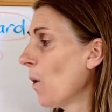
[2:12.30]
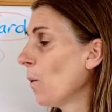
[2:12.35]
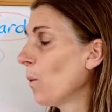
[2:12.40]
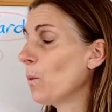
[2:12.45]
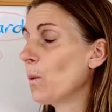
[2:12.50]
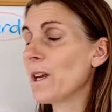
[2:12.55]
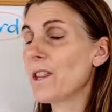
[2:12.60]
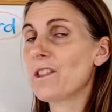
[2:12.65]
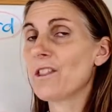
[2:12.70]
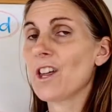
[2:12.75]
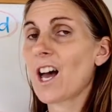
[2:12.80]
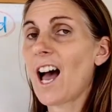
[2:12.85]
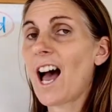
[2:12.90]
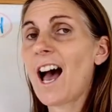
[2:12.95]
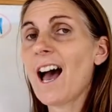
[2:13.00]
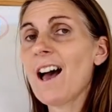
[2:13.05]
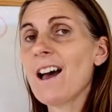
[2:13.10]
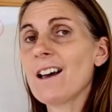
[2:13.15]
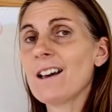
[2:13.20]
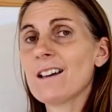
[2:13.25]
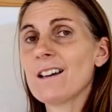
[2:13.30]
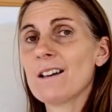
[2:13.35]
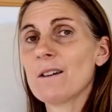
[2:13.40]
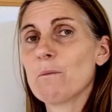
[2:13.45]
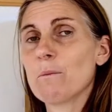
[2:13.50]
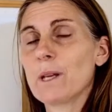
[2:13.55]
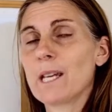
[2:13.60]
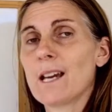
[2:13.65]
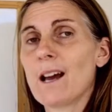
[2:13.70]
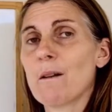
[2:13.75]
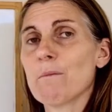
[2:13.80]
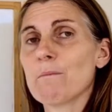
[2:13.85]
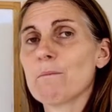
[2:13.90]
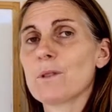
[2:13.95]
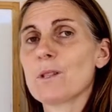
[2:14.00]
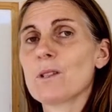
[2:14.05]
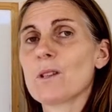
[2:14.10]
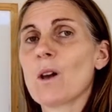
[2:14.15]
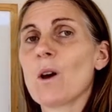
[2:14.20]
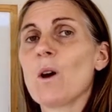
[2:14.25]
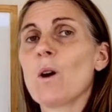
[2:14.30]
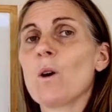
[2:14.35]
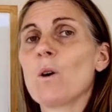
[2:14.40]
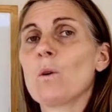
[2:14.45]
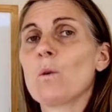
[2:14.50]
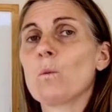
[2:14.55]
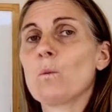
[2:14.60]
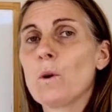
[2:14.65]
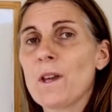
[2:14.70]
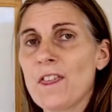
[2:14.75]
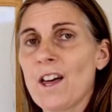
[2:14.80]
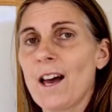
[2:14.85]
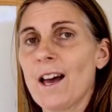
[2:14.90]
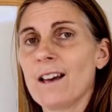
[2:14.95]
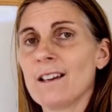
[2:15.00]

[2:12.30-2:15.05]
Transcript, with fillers: With a becomes with a.